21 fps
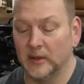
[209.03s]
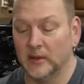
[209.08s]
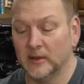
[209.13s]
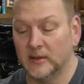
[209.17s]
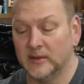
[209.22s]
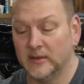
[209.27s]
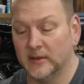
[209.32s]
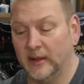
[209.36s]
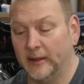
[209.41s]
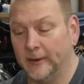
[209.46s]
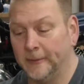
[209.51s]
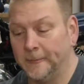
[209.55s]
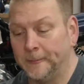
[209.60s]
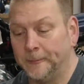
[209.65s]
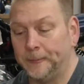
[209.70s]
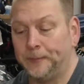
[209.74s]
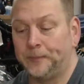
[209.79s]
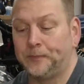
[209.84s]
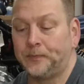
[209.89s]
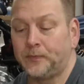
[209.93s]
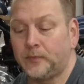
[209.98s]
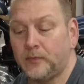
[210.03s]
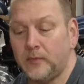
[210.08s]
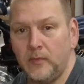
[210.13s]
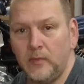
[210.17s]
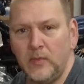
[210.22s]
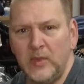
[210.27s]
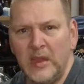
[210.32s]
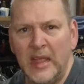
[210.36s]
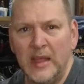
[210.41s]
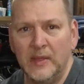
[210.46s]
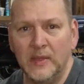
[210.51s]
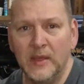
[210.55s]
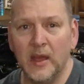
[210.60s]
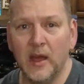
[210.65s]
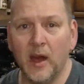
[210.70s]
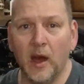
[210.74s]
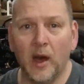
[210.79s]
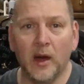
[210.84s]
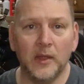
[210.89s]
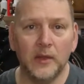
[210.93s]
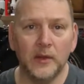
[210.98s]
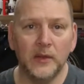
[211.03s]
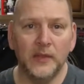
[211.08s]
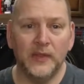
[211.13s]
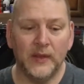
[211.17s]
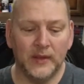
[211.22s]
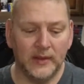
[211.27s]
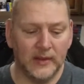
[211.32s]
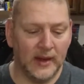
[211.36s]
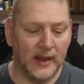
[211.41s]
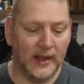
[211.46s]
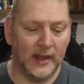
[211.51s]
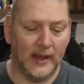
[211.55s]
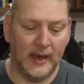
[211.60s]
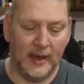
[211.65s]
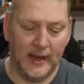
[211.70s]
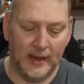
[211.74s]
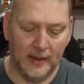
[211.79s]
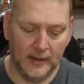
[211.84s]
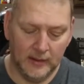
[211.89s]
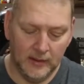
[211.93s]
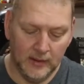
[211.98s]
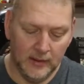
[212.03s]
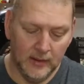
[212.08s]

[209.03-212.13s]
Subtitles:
looks like. And the other thing that I got